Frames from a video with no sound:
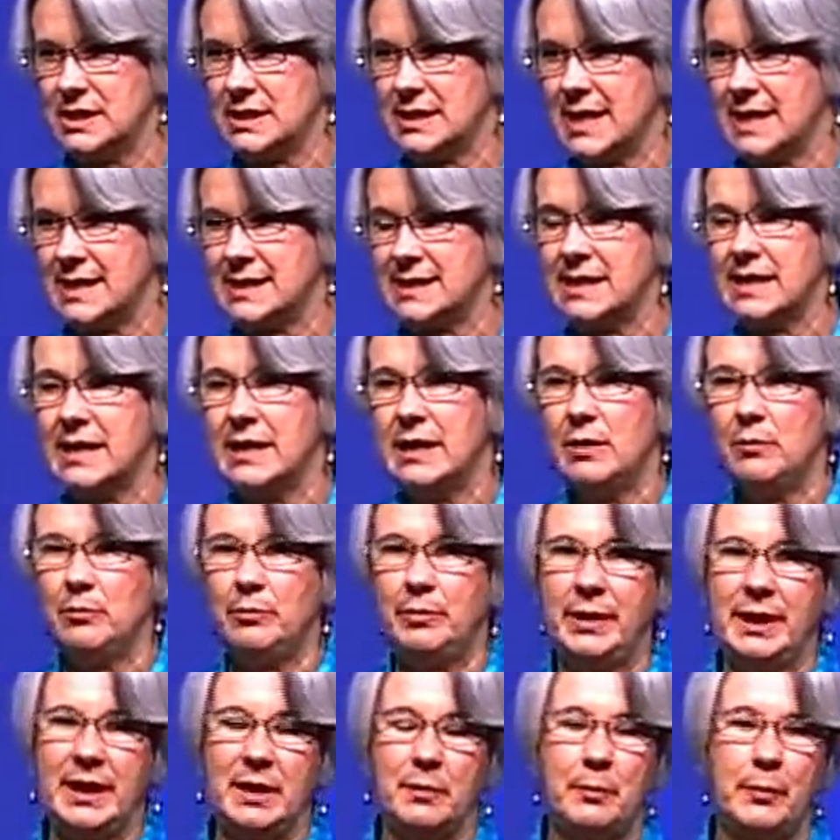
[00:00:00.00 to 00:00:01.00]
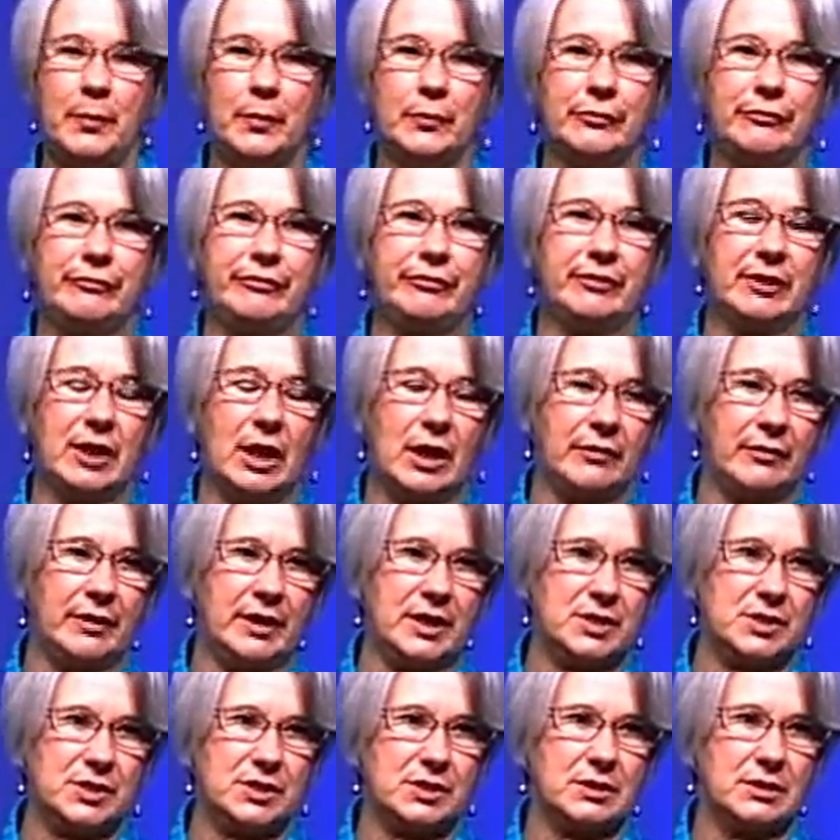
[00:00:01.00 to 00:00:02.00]
says people
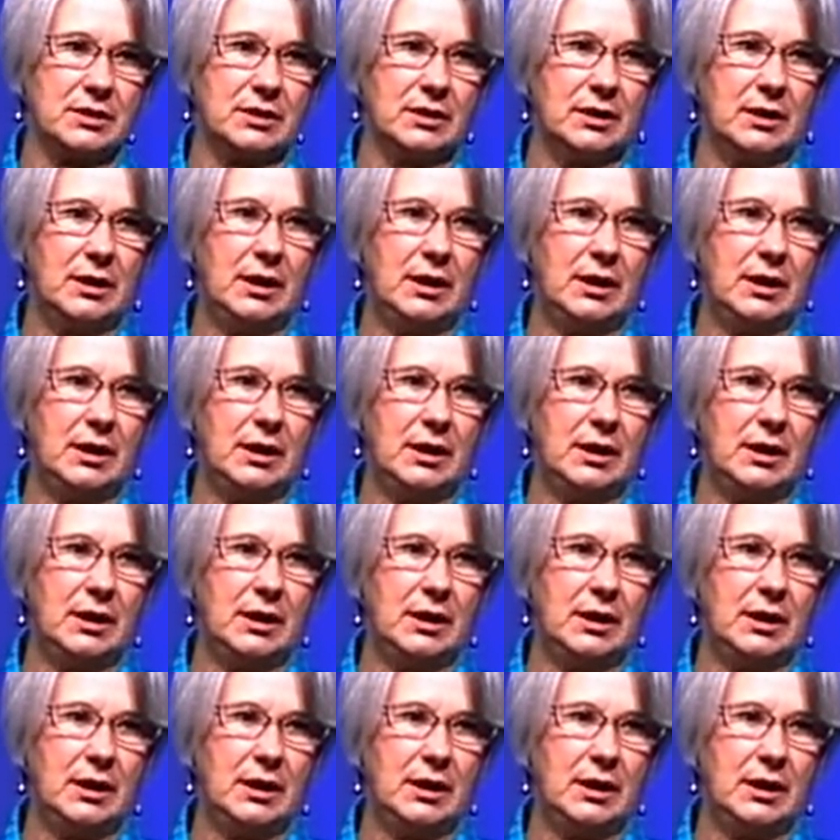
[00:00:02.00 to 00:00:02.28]
flourish